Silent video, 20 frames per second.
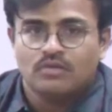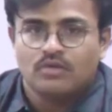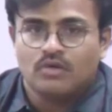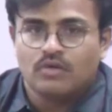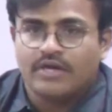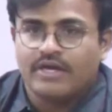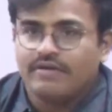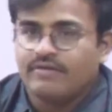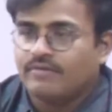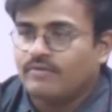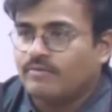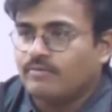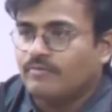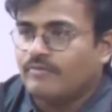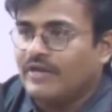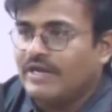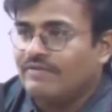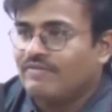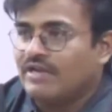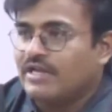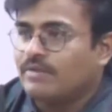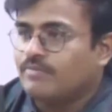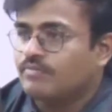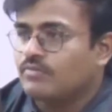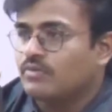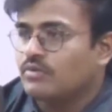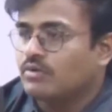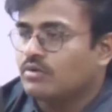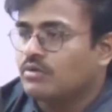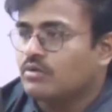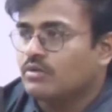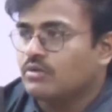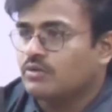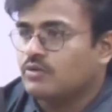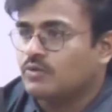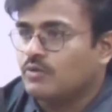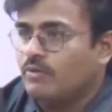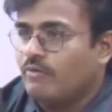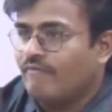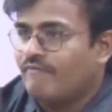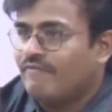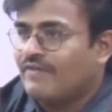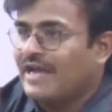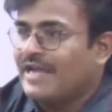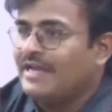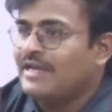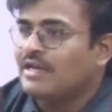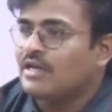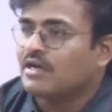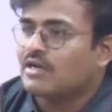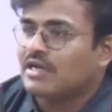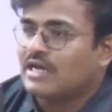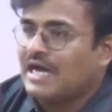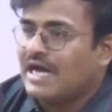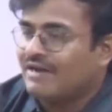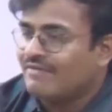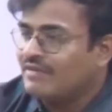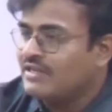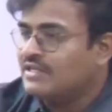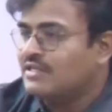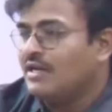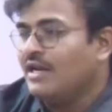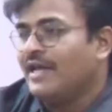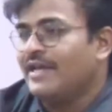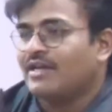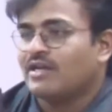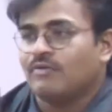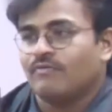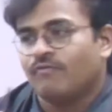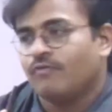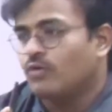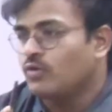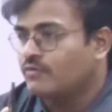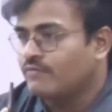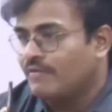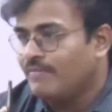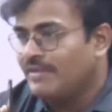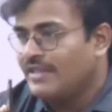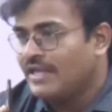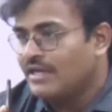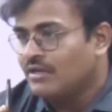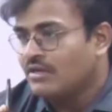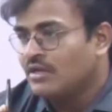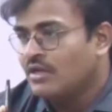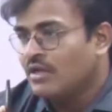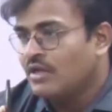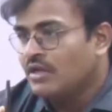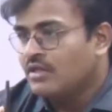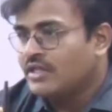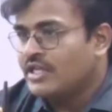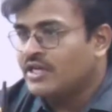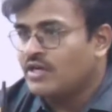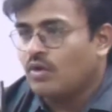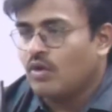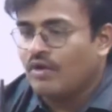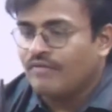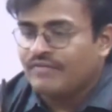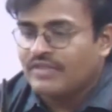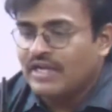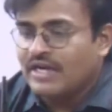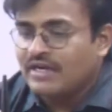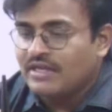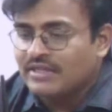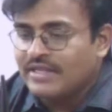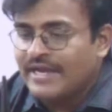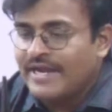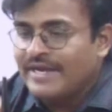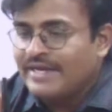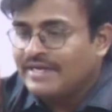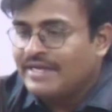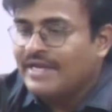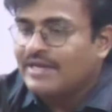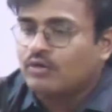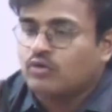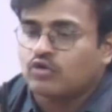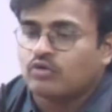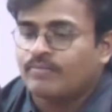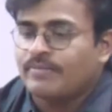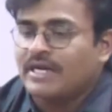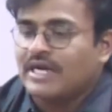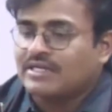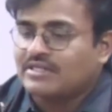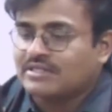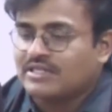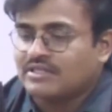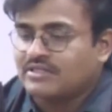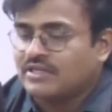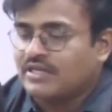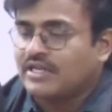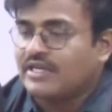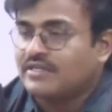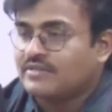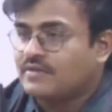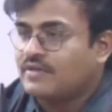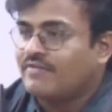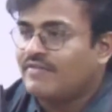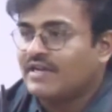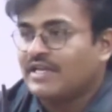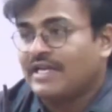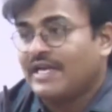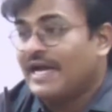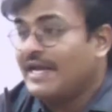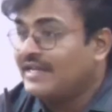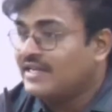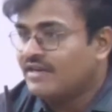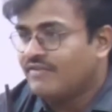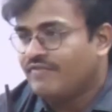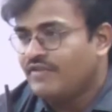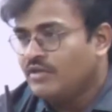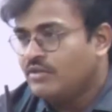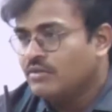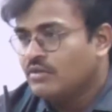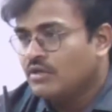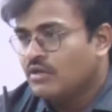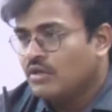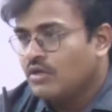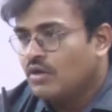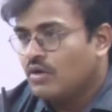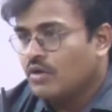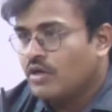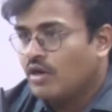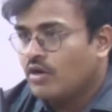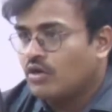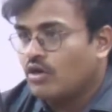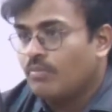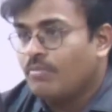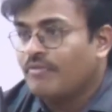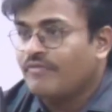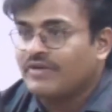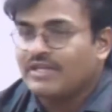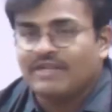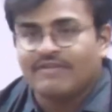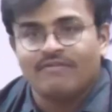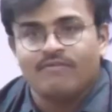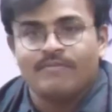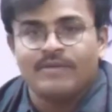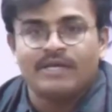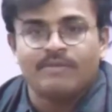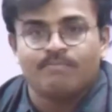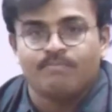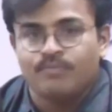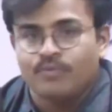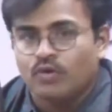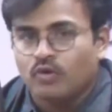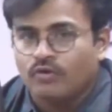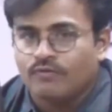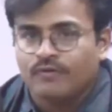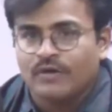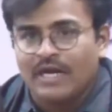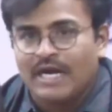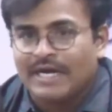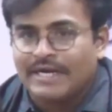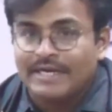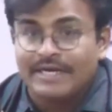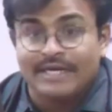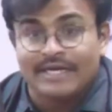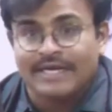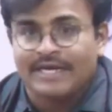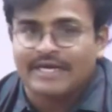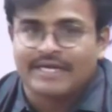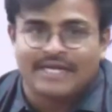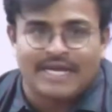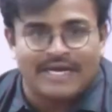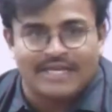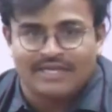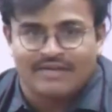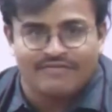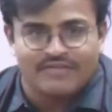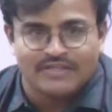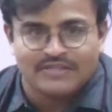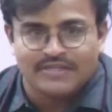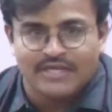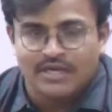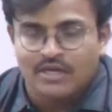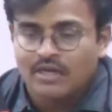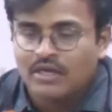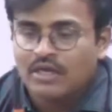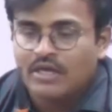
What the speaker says: Okay, very fine carving like flutes will be there. Then along with that, the entire Qutub Minar structure is given calligraphy. Okay, on top of it there will be beautiful and intricate calligraphy is there.